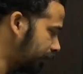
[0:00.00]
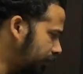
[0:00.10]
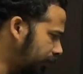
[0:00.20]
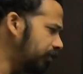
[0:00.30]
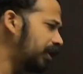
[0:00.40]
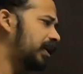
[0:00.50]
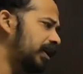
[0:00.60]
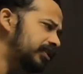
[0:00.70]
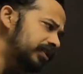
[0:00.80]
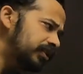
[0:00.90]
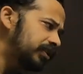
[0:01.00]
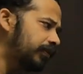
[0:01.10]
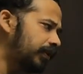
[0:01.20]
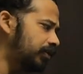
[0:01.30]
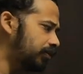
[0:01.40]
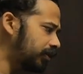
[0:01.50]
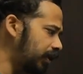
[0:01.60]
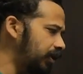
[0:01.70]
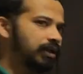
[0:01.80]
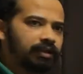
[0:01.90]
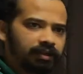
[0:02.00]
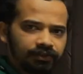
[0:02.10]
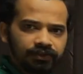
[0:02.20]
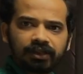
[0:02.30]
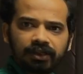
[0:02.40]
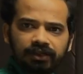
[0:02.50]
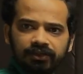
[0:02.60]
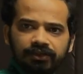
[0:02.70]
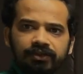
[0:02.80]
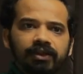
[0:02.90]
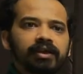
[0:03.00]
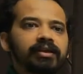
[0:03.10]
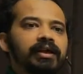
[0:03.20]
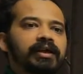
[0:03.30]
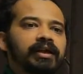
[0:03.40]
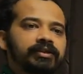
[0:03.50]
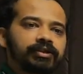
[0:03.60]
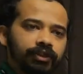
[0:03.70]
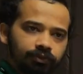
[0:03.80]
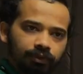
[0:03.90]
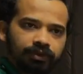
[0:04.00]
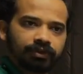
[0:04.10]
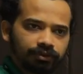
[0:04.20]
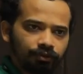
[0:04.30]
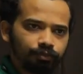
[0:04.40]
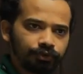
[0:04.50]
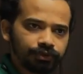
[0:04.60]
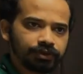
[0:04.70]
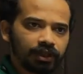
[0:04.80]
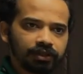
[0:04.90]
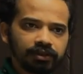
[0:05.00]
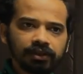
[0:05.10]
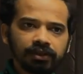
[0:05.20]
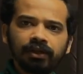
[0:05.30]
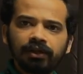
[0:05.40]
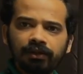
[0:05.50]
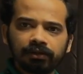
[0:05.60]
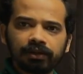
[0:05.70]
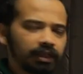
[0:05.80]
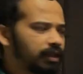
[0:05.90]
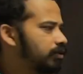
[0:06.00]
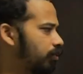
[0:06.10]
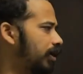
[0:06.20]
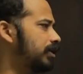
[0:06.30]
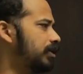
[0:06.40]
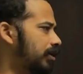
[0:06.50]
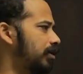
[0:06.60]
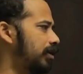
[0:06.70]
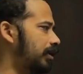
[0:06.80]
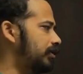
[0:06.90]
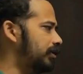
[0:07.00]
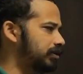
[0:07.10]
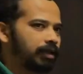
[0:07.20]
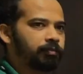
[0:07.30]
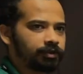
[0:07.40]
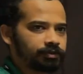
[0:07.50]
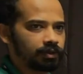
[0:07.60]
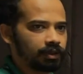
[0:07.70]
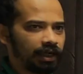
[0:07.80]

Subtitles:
Now, Lagrangian is defined. Okay, initial condition is taken. Lagrange's equations of motions are written. Okay, that is quite a lengthy step actually.